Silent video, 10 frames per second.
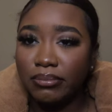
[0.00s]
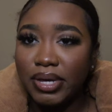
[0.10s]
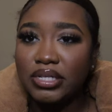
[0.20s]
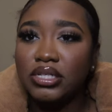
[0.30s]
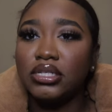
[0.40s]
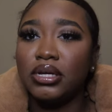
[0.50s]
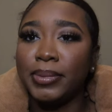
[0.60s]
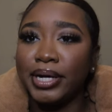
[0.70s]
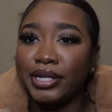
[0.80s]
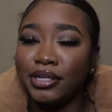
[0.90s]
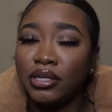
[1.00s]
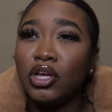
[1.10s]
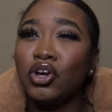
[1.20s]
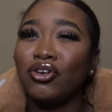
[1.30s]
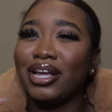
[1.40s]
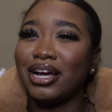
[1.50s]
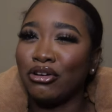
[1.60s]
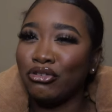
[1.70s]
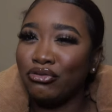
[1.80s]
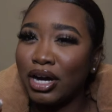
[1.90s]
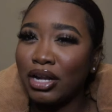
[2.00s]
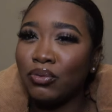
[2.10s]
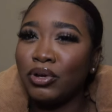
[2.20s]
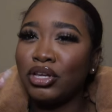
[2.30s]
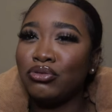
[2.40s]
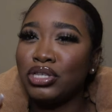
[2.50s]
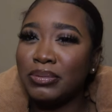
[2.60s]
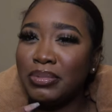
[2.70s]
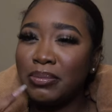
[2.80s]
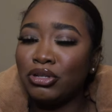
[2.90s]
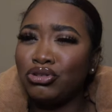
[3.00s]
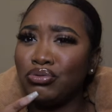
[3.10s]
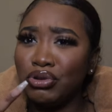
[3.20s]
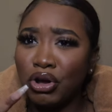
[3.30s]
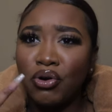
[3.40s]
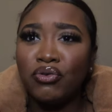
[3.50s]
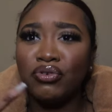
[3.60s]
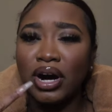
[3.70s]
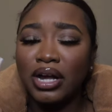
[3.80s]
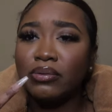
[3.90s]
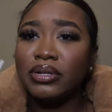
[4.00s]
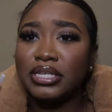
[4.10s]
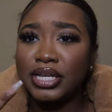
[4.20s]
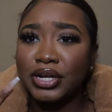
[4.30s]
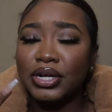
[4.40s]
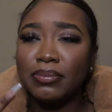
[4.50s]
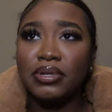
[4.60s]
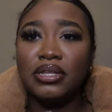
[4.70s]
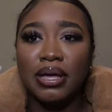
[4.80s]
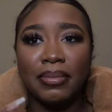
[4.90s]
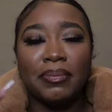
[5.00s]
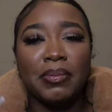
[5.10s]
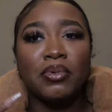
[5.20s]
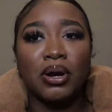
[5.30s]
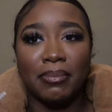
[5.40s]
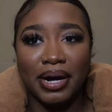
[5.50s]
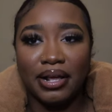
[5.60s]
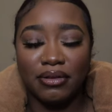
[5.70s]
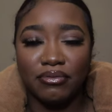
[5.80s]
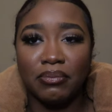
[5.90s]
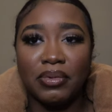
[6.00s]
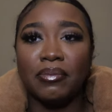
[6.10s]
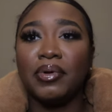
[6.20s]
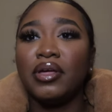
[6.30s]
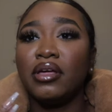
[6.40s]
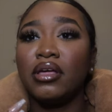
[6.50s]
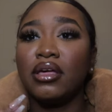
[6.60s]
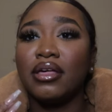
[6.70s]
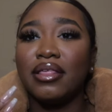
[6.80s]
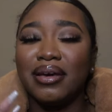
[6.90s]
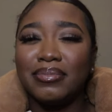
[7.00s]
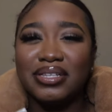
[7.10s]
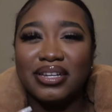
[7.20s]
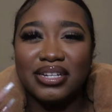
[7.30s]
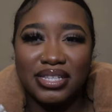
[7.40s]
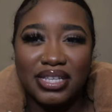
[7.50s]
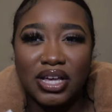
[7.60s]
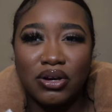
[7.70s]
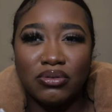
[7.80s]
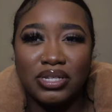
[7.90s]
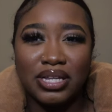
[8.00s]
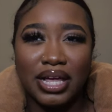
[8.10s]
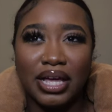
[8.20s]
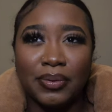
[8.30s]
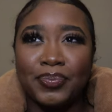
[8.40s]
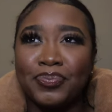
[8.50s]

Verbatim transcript: message them honey they got following you see people that you know following this hair company that means people are buying from them and that means they sell to like